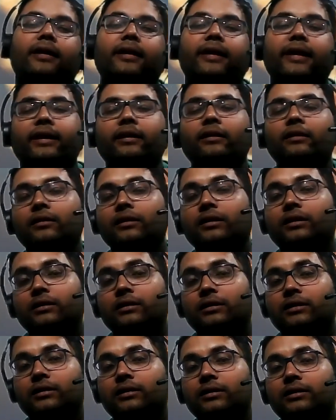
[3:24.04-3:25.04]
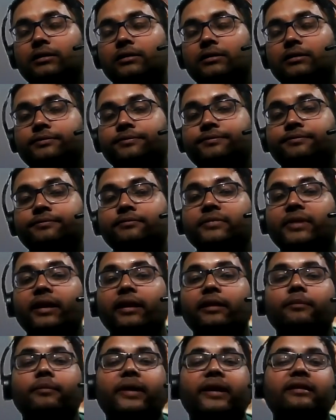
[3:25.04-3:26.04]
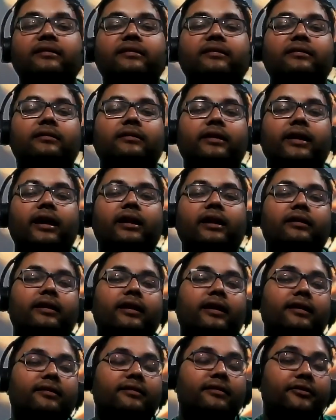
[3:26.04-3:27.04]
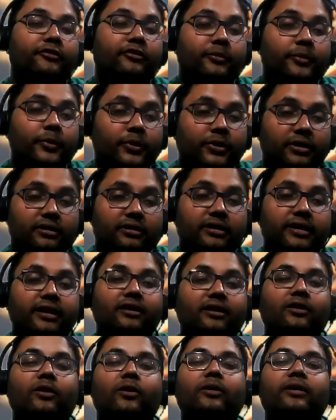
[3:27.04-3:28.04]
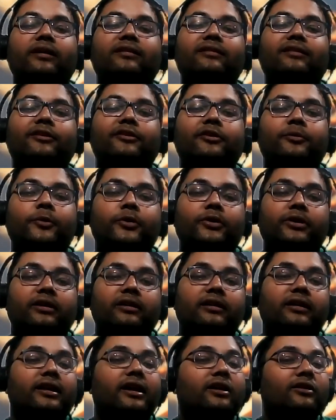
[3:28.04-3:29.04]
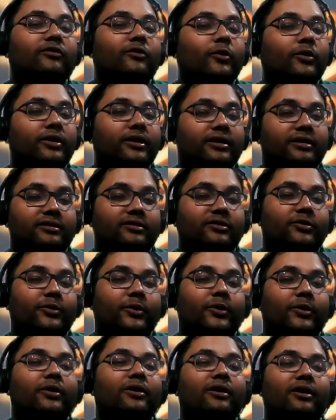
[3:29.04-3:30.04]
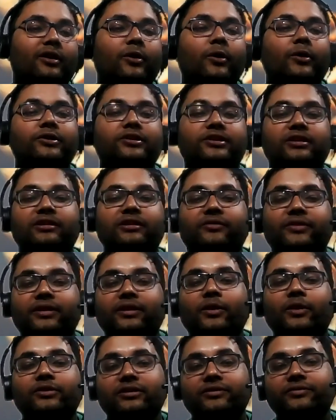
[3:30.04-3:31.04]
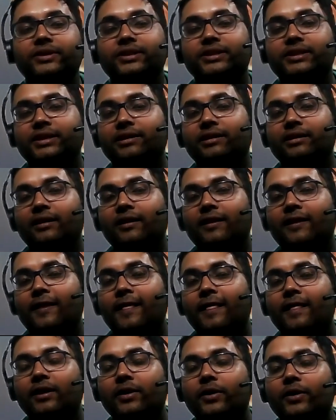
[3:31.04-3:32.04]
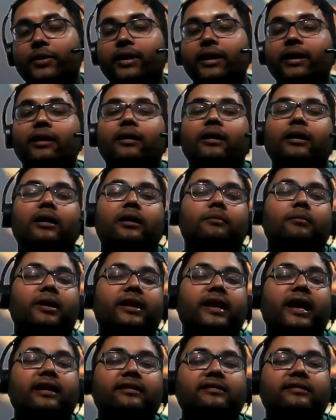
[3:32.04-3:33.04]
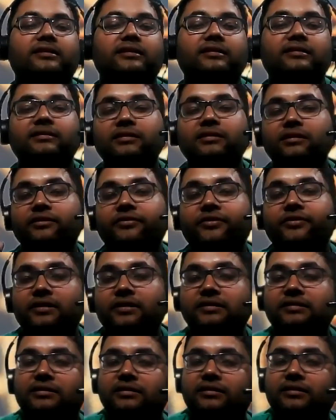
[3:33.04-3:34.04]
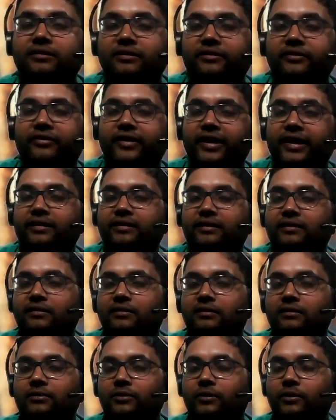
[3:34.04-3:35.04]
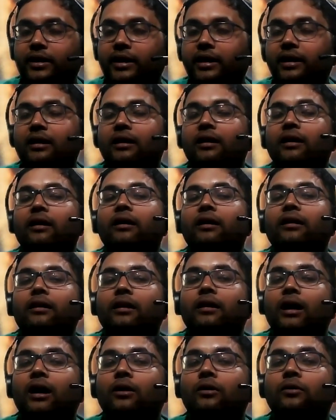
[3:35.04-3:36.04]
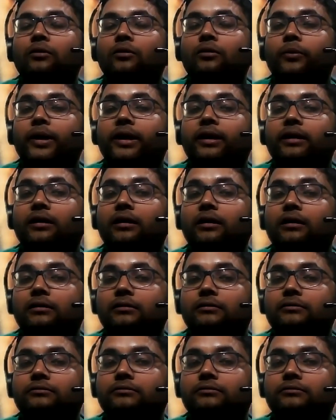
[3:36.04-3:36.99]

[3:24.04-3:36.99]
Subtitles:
then it means that it has contributed, the 10th lord has contributed another 40 years to your longevity. Okay, but that is just the first phase. Okay, now whether